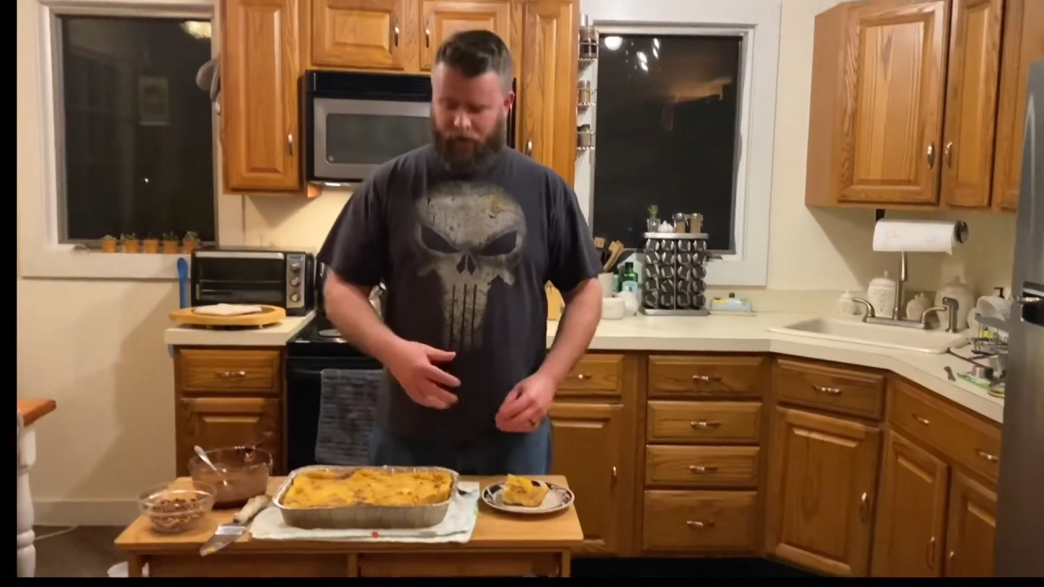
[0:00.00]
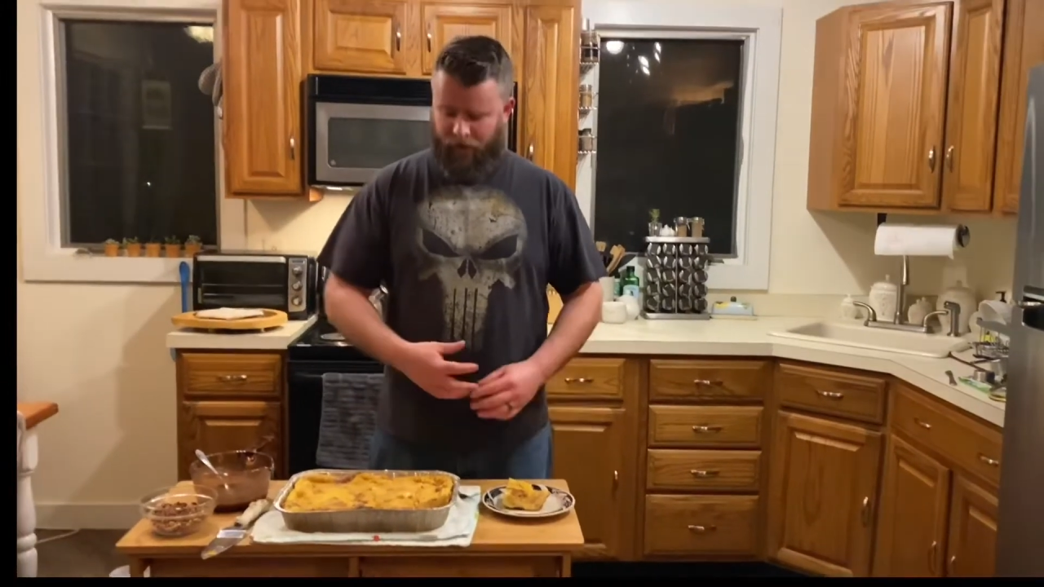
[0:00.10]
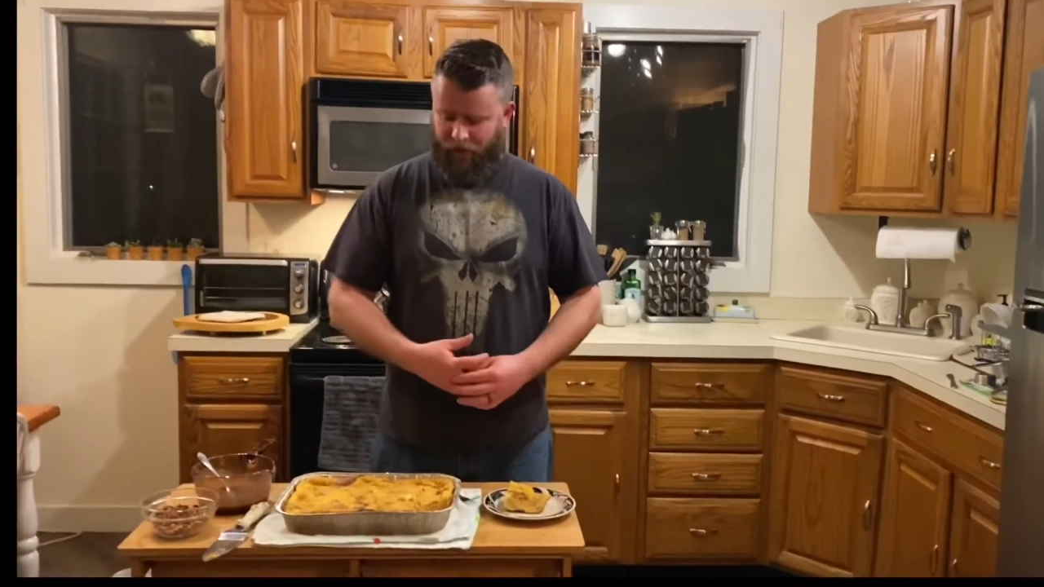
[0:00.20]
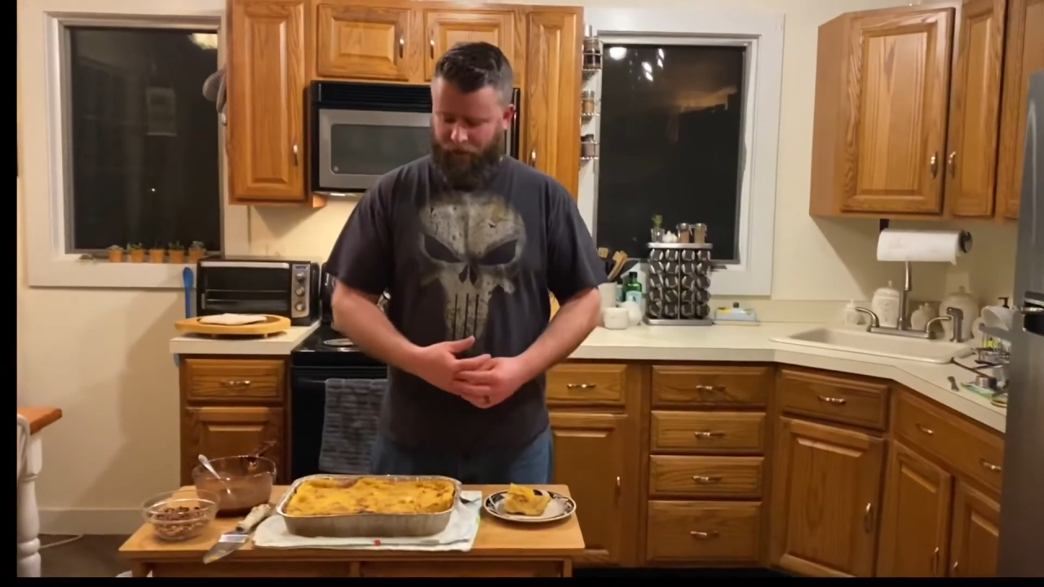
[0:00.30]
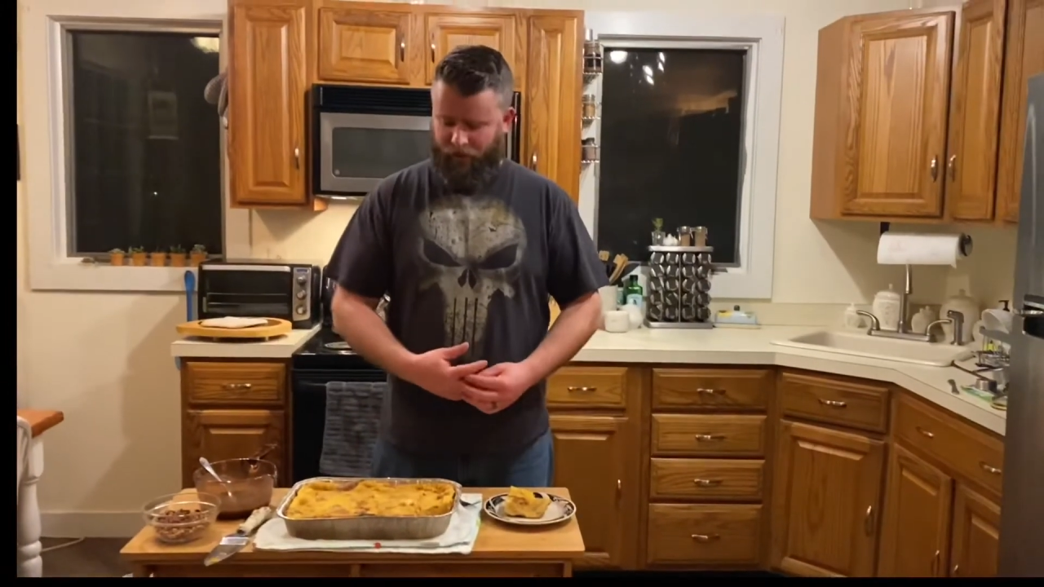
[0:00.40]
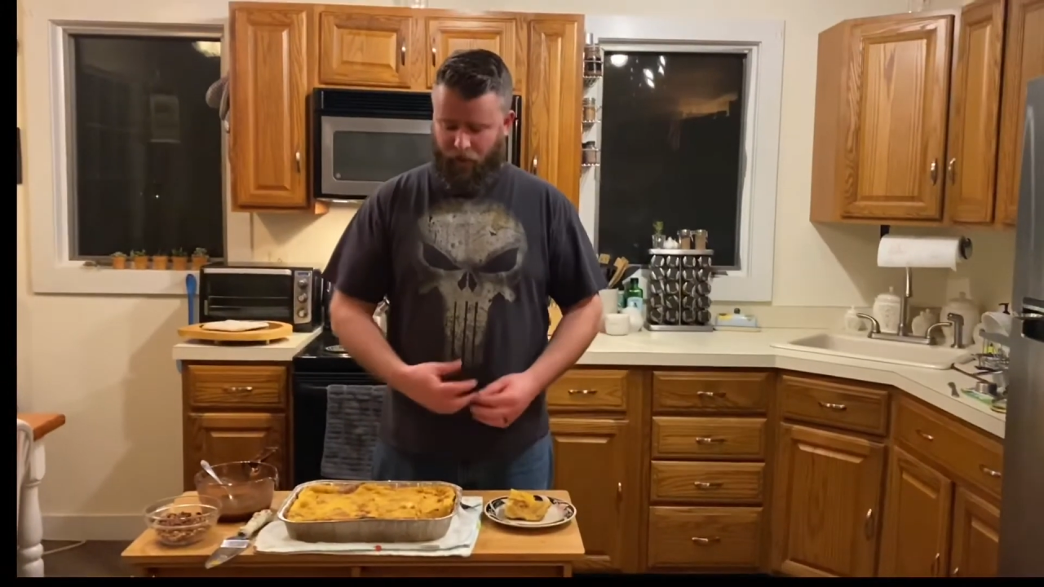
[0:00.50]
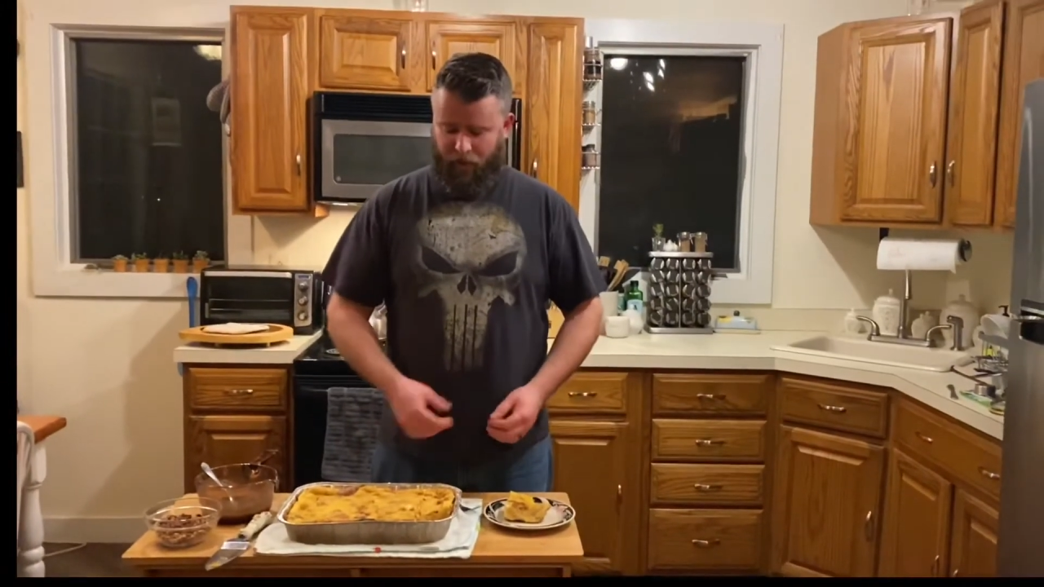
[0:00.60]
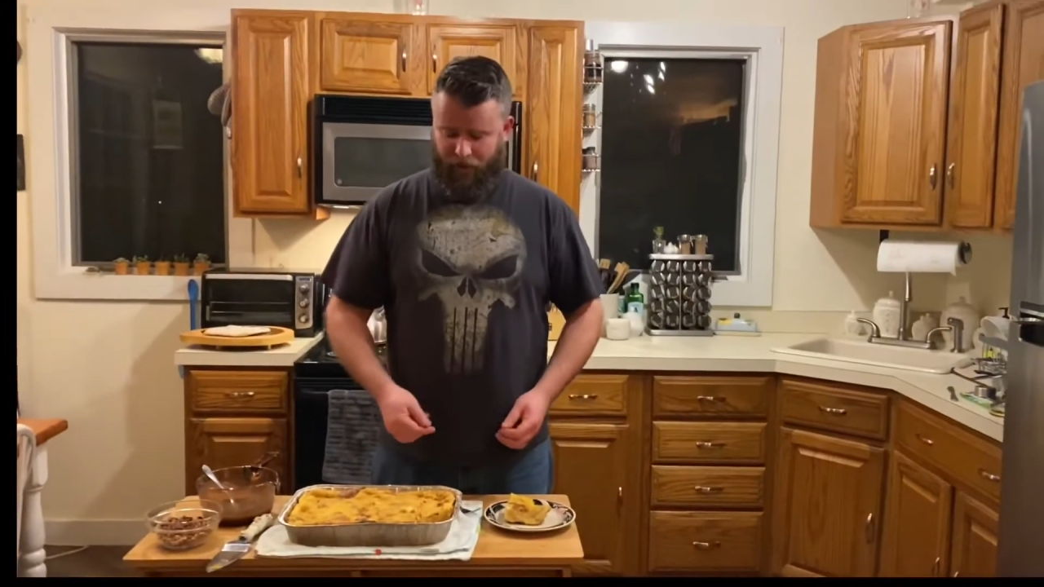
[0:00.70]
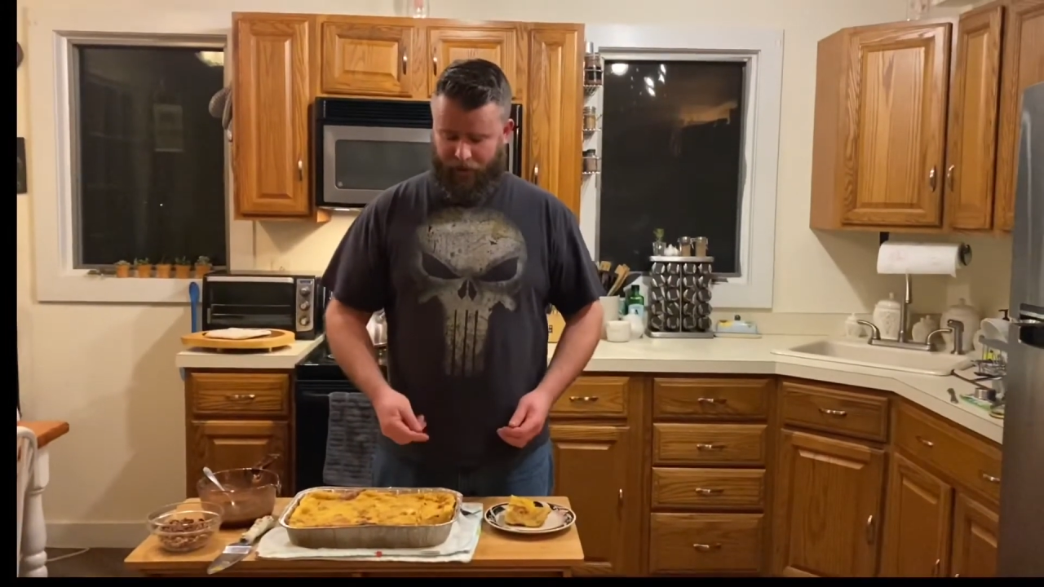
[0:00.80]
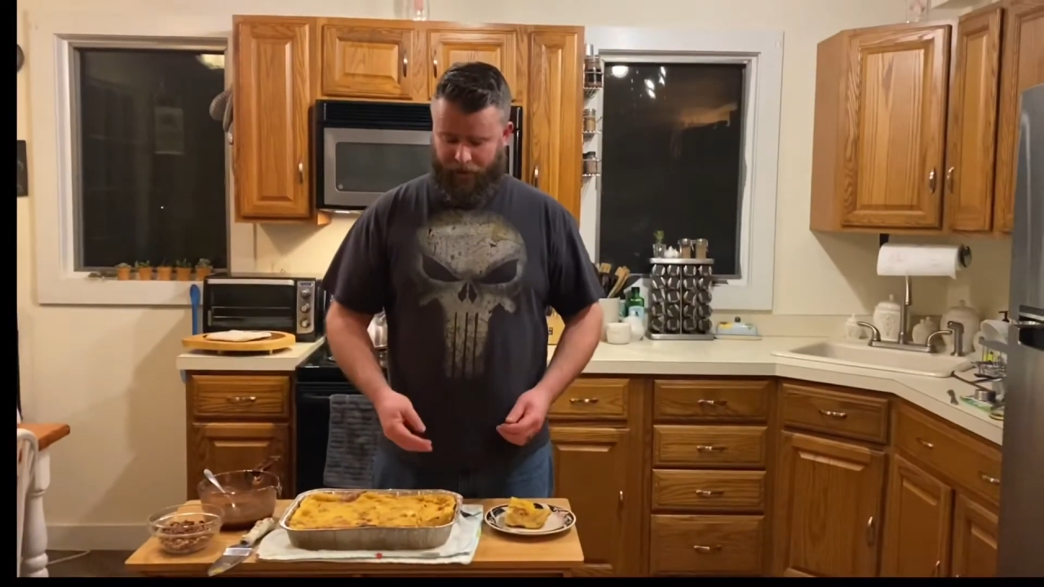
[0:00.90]
of what we
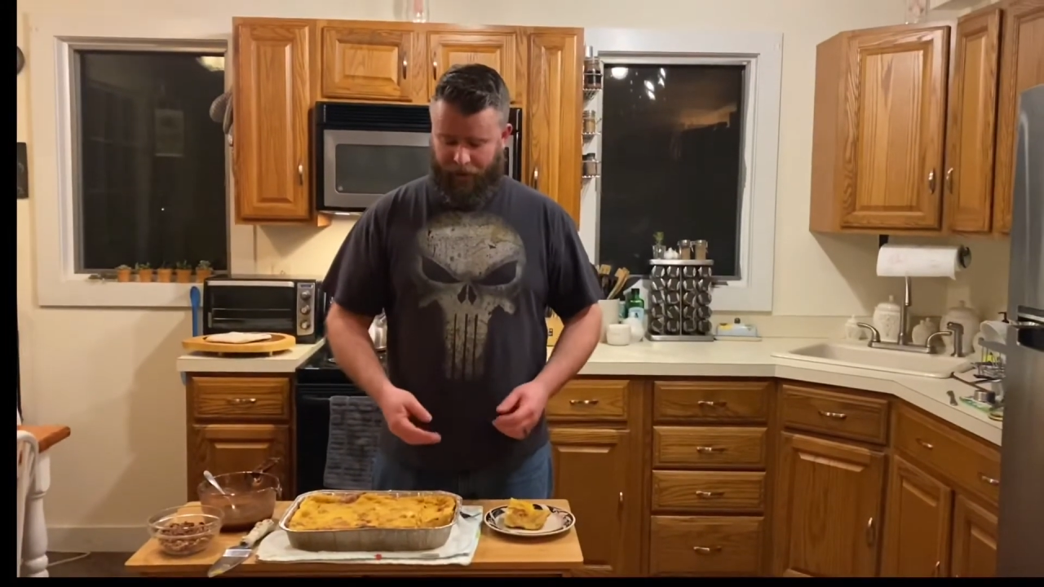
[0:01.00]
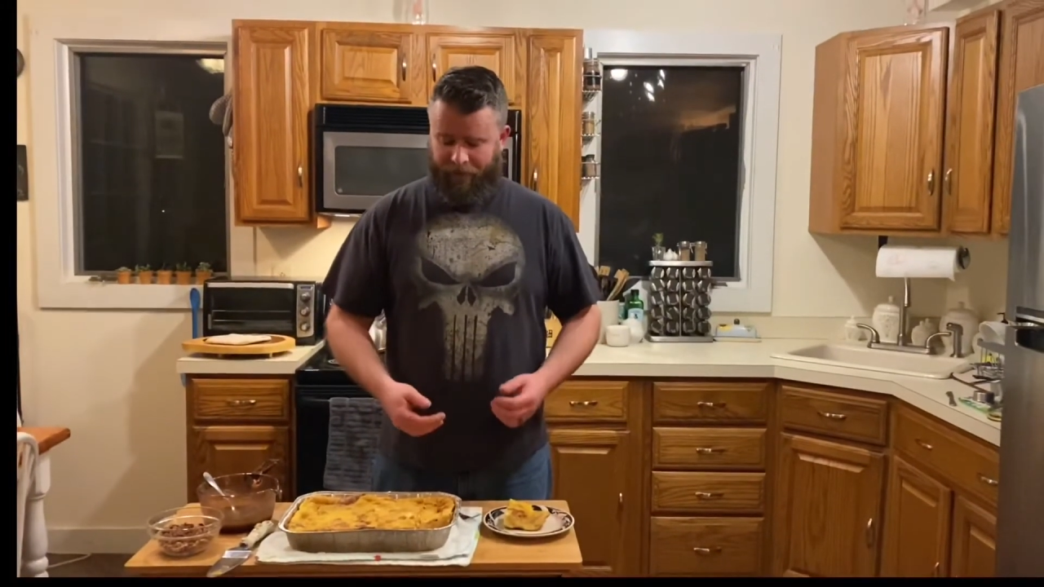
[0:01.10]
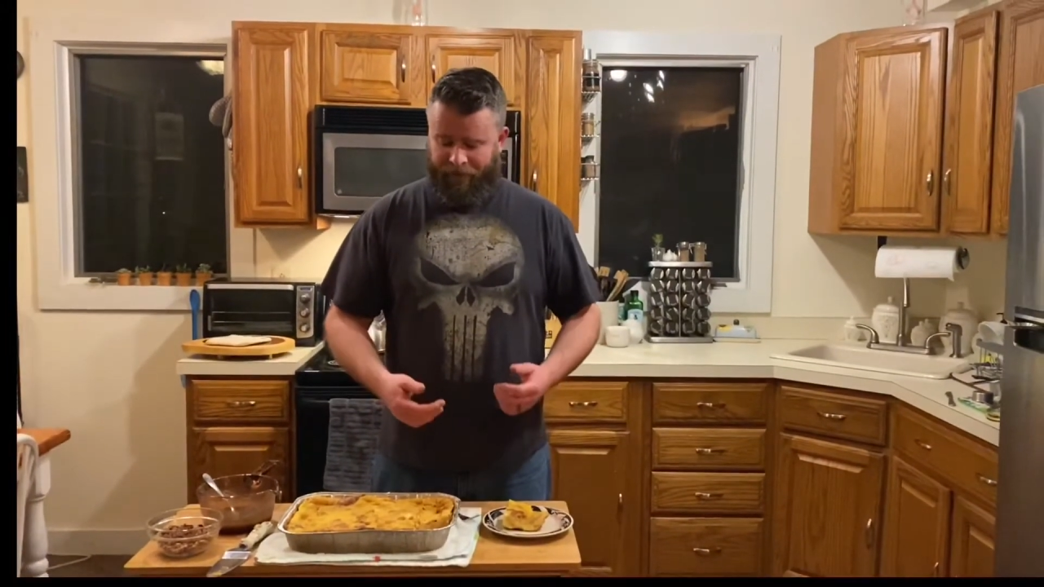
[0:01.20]
did here.